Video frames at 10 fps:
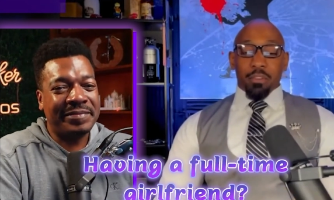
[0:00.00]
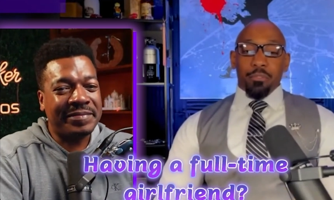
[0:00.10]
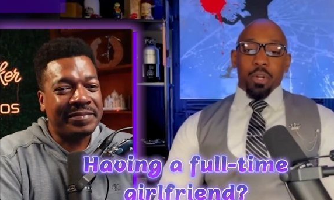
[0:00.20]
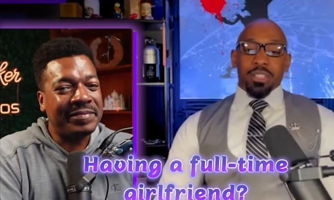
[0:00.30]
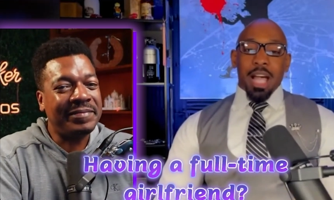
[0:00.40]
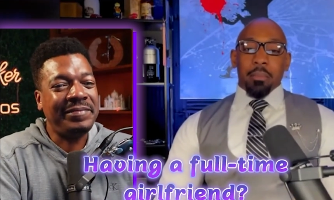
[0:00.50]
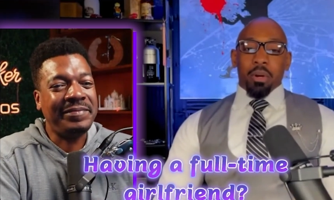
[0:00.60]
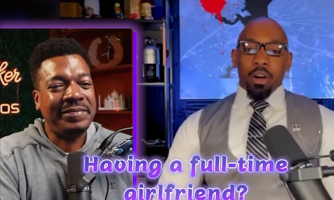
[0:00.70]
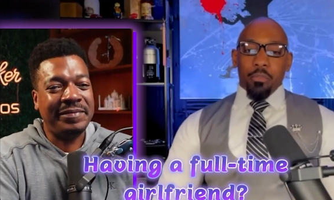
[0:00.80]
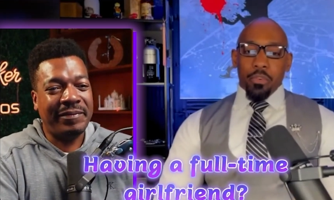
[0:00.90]
Speaker 1: a full time
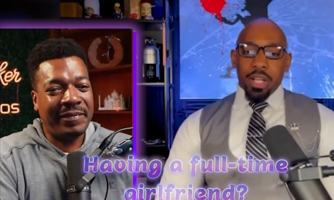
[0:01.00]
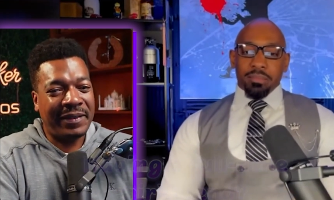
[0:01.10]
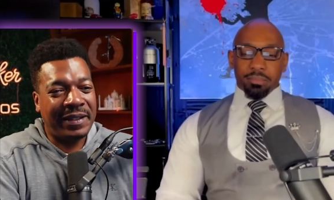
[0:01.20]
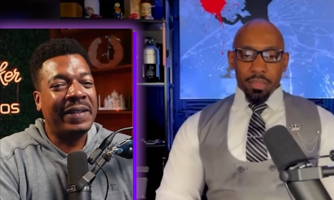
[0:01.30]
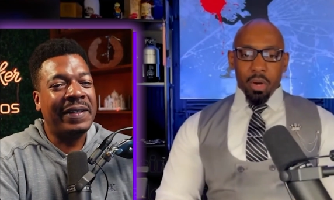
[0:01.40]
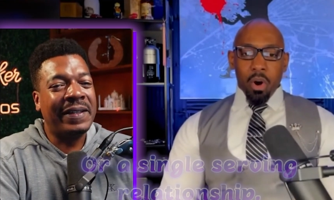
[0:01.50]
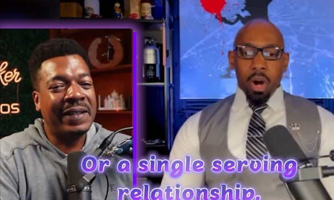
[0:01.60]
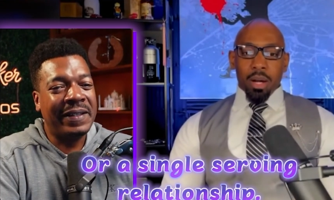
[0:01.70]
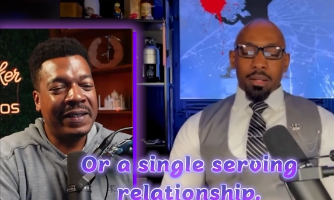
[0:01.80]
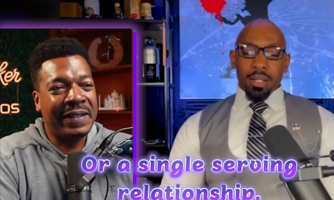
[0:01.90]
girlfriend
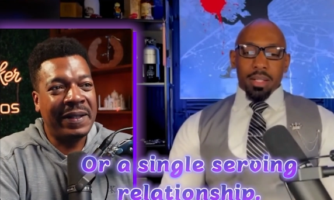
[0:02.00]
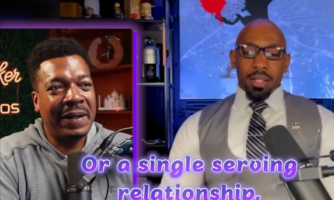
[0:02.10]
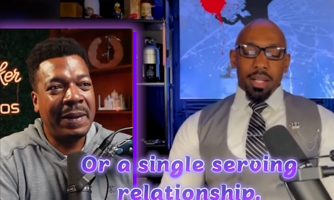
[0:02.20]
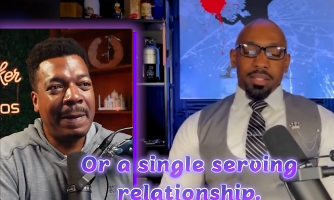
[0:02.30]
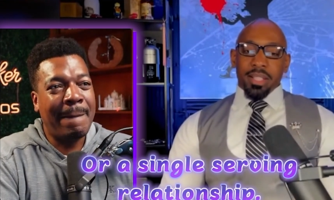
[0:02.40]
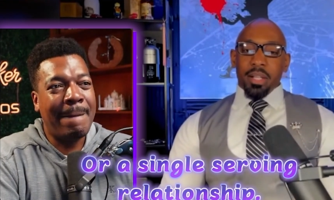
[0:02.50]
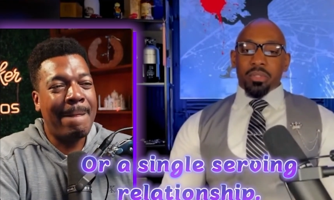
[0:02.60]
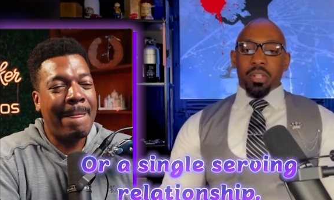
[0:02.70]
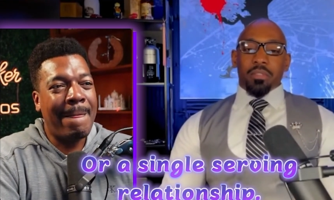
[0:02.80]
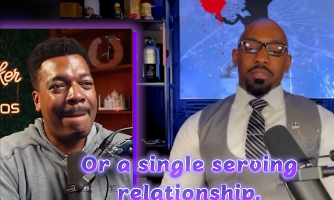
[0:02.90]
or a
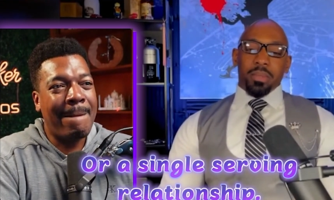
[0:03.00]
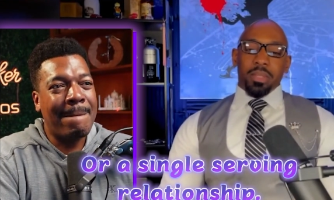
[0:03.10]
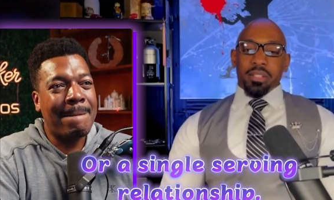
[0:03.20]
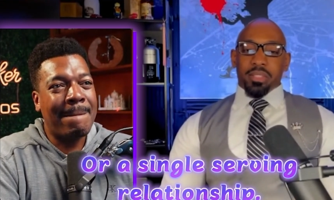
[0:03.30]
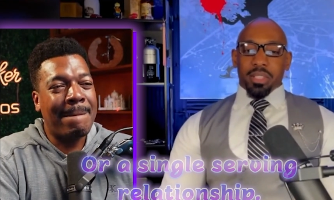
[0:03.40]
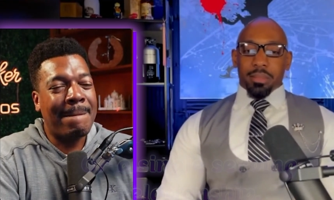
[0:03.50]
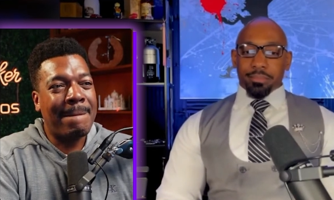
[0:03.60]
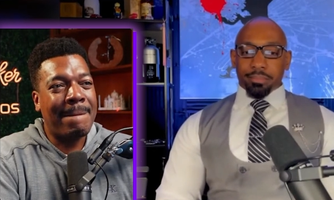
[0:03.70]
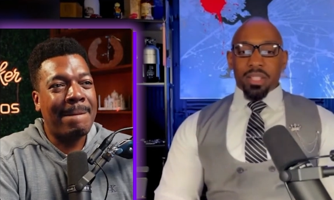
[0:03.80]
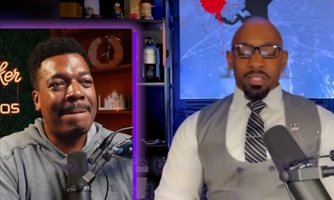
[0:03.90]
single servant
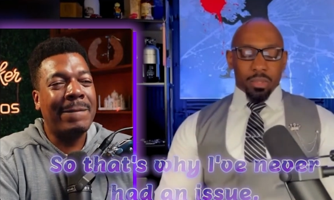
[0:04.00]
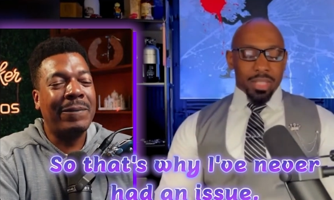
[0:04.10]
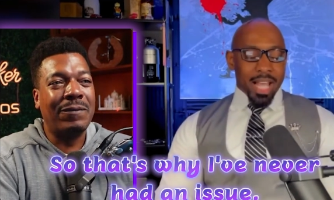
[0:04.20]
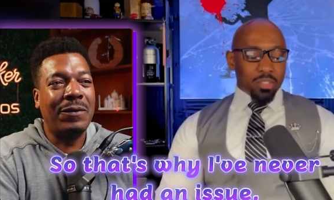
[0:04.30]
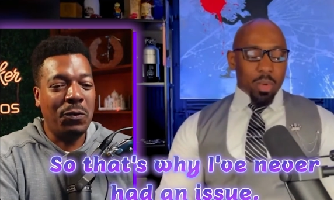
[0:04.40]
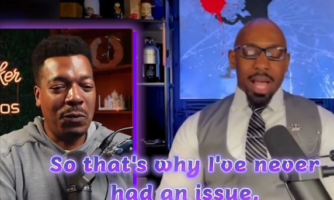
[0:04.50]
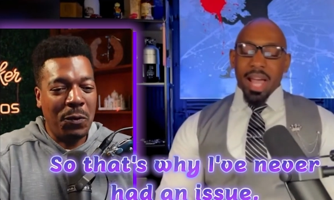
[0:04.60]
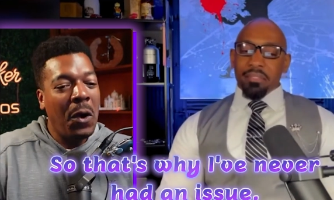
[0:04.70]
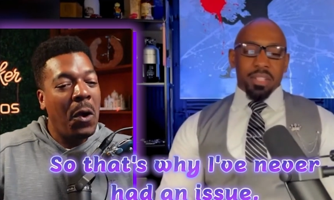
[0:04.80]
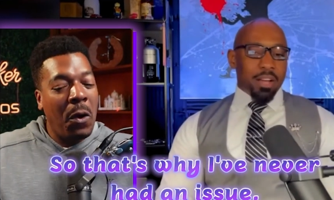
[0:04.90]
relationship? So that's why
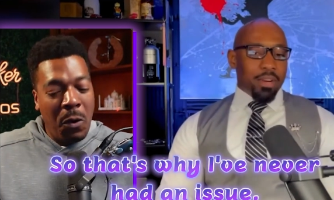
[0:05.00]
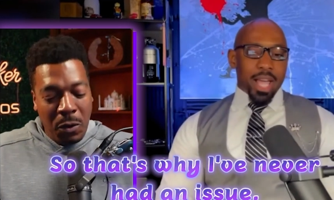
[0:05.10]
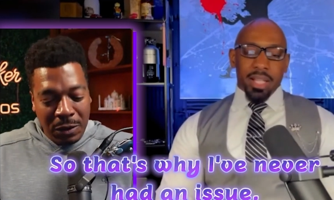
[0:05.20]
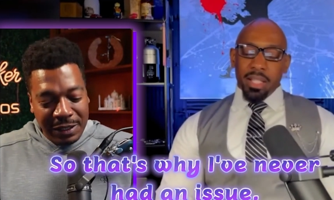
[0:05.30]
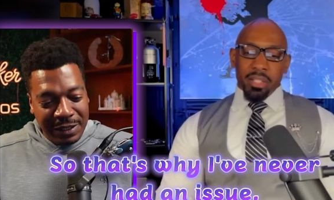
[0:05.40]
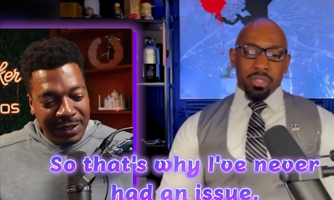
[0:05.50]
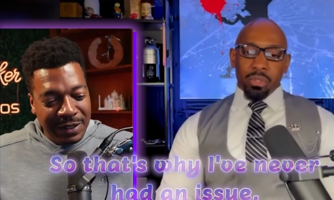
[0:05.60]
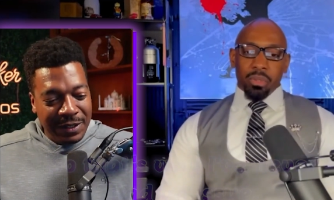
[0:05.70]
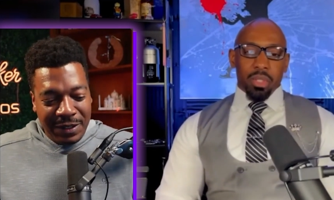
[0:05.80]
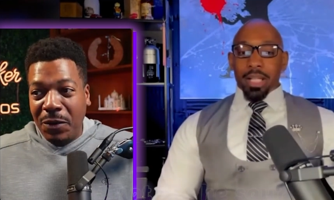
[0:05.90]
I've never had an
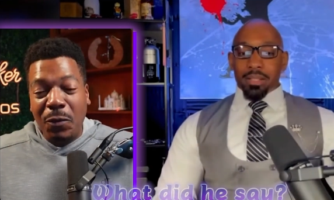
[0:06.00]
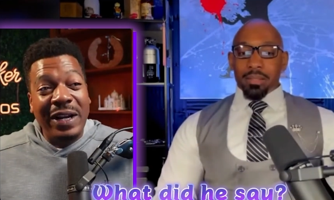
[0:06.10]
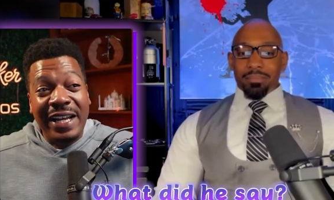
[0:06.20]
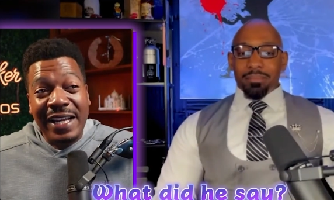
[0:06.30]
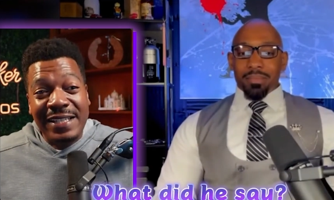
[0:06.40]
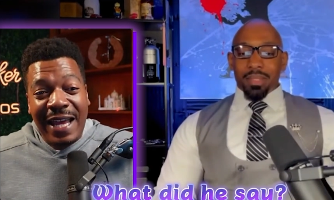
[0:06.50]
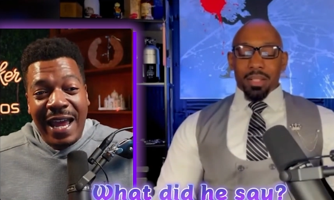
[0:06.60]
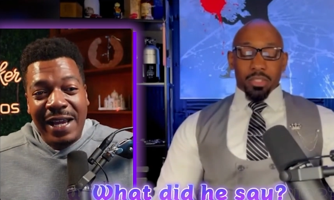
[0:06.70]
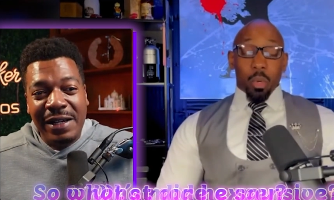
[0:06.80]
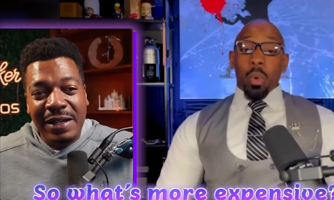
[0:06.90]
issue.
Speaker 2: What did he
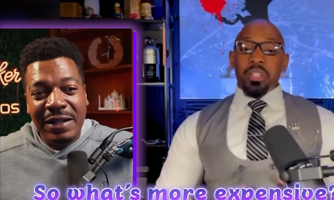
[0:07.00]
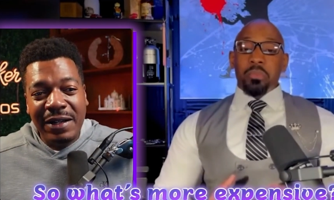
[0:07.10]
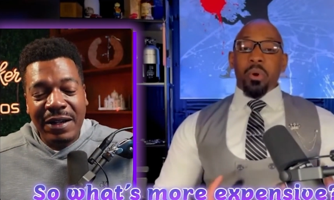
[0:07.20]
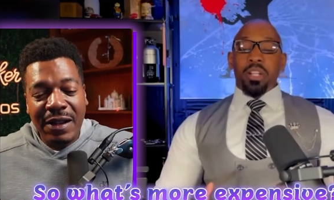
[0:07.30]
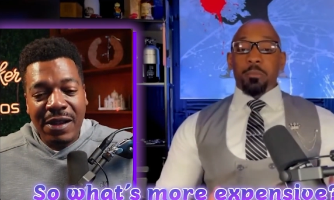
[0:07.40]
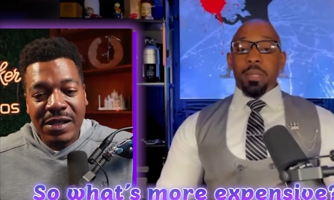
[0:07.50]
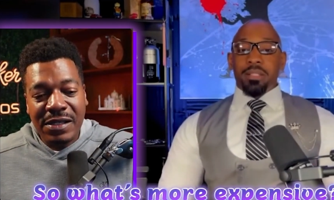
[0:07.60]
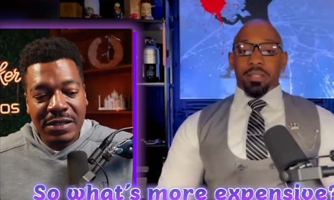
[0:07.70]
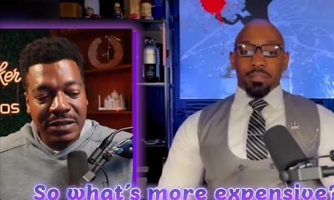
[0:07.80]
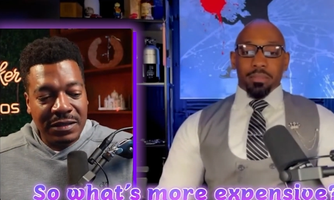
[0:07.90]
say?
Speaker 1: So, what's more
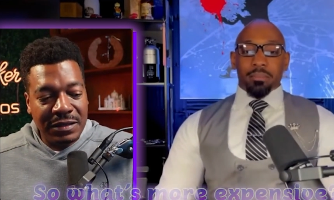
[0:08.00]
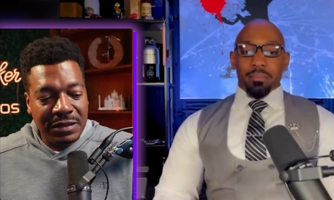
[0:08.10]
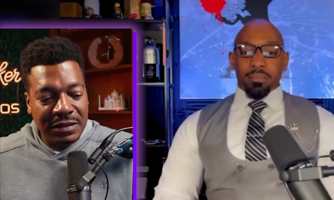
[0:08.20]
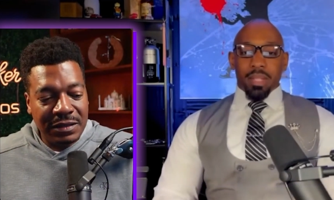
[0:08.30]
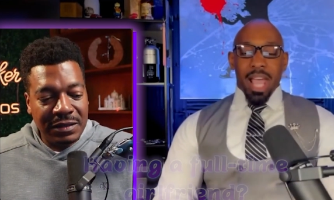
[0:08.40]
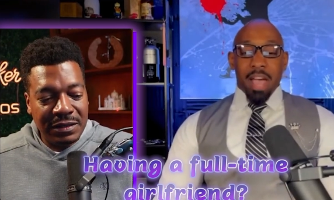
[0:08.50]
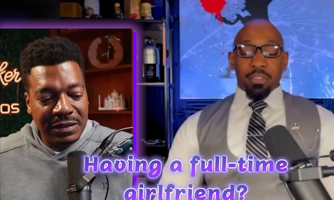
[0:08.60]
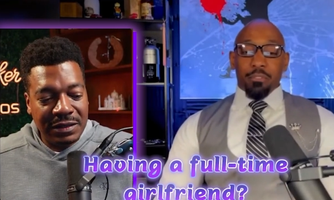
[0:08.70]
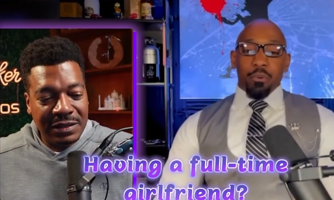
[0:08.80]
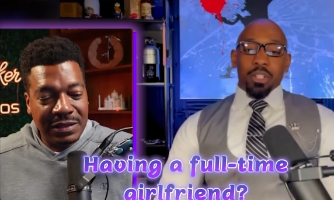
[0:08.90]
expensive,
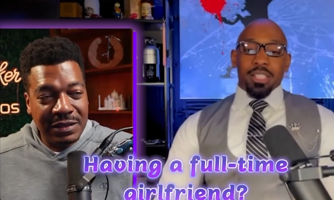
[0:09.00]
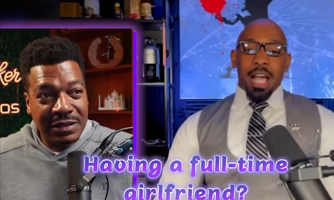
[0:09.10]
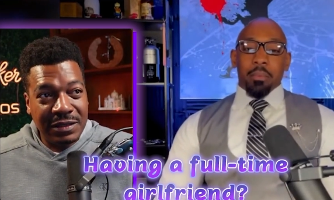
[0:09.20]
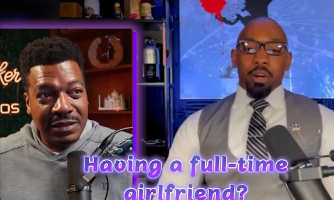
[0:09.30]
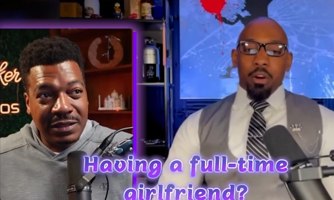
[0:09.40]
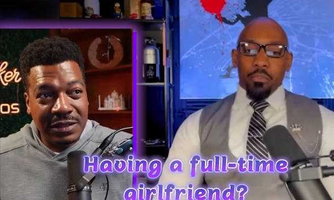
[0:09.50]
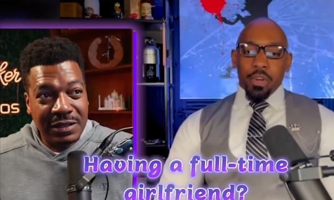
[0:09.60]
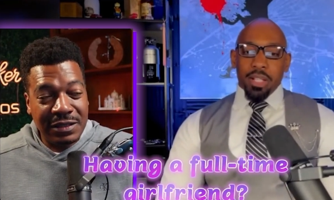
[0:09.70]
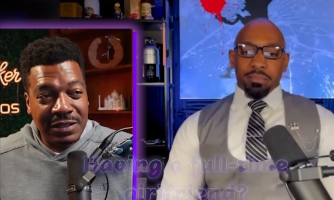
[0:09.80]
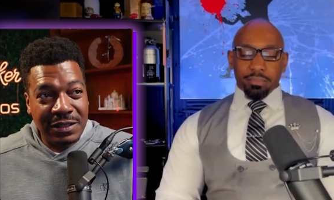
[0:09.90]
having a full time
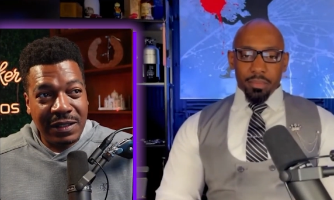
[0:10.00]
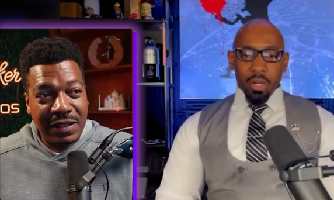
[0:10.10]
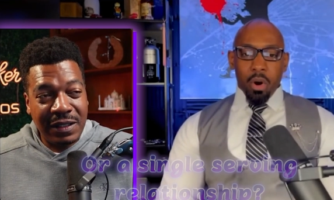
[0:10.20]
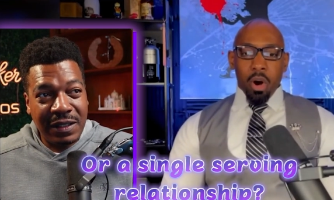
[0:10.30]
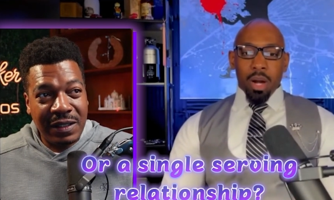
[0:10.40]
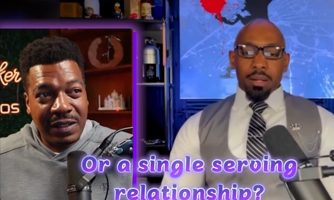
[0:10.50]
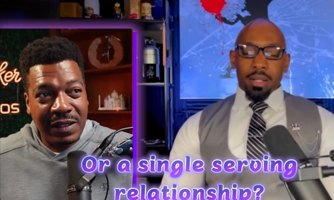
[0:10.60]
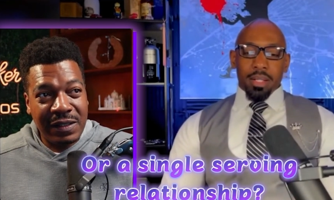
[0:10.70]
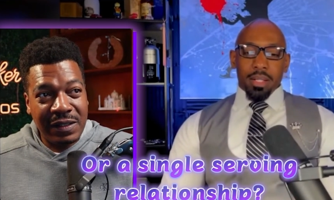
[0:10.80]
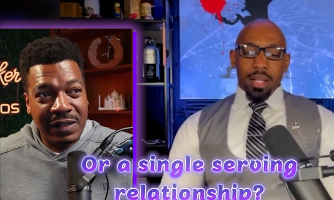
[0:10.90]
girlfriend or
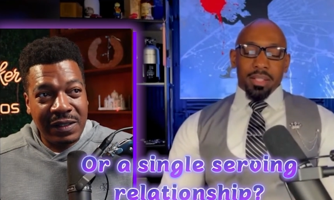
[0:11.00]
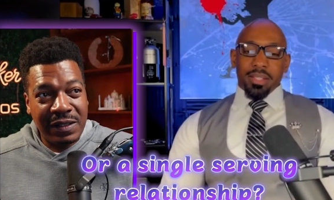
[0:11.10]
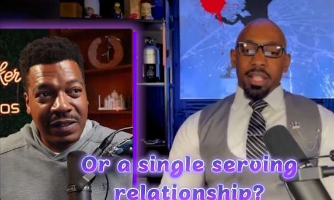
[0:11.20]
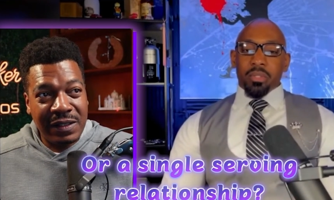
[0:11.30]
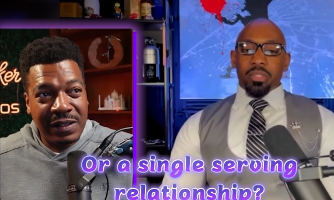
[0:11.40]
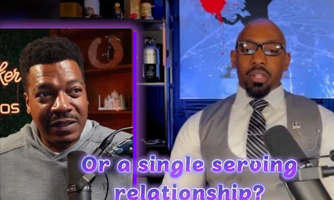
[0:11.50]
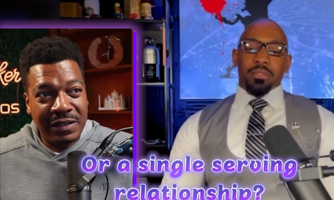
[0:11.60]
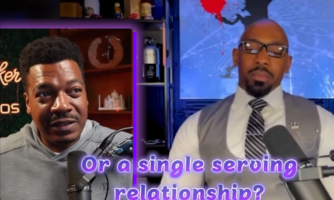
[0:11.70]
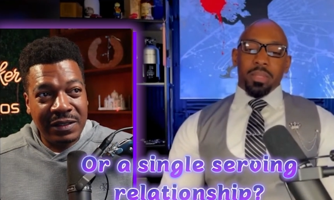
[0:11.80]
a single servant